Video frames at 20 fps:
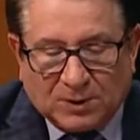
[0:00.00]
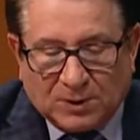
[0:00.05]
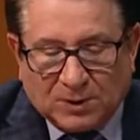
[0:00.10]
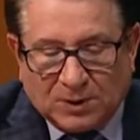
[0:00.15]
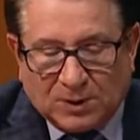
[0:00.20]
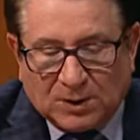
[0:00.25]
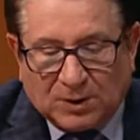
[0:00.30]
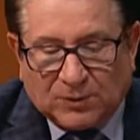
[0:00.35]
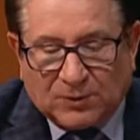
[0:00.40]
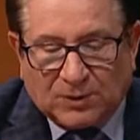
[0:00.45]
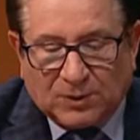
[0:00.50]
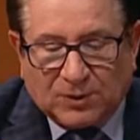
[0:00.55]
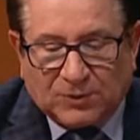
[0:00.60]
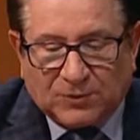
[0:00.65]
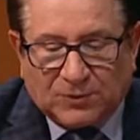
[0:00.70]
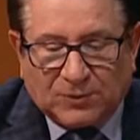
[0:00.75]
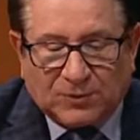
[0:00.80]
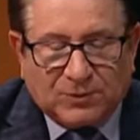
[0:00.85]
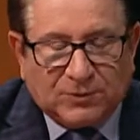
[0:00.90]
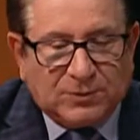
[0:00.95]

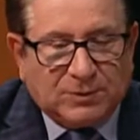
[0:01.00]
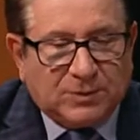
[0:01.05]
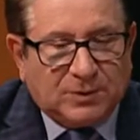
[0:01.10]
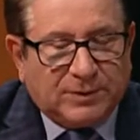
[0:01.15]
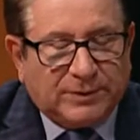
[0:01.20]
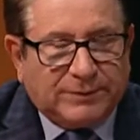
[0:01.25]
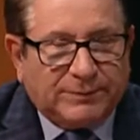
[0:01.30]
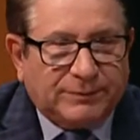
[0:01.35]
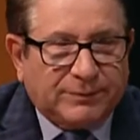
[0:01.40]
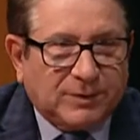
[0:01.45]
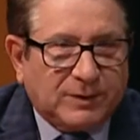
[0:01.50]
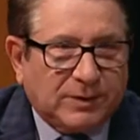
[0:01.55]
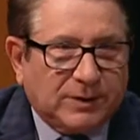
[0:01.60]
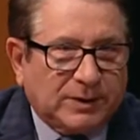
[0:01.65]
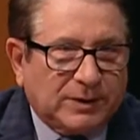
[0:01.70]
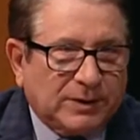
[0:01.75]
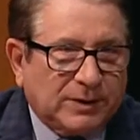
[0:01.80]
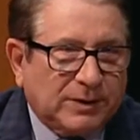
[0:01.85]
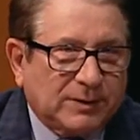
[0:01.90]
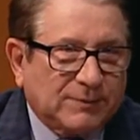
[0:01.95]

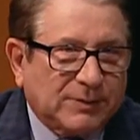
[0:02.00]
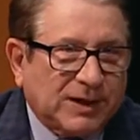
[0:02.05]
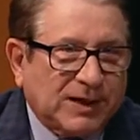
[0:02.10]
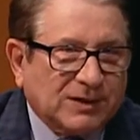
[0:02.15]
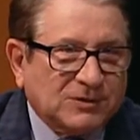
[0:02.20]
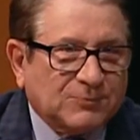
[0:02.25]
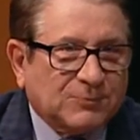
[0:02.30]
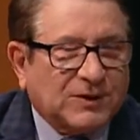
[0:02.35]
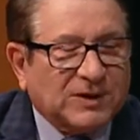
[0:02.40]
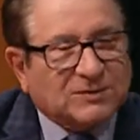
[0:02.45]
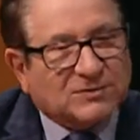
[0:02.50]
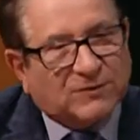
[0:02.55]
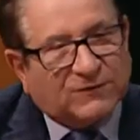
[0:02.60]
aspects